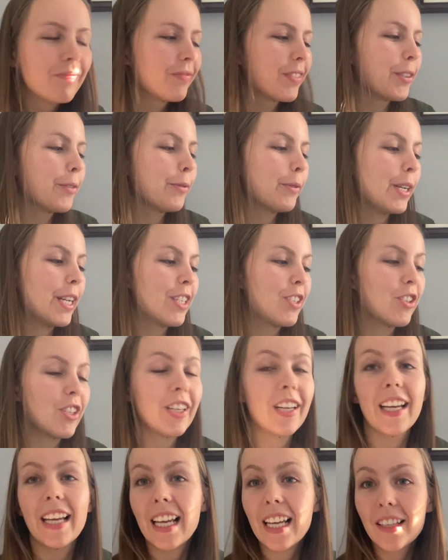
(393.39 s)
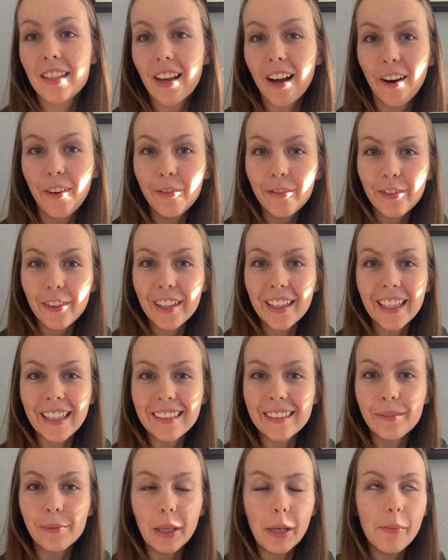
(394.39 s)
which is comforting to
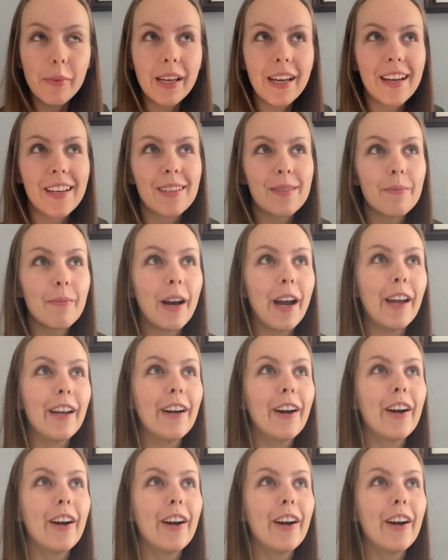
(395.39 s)
me because mine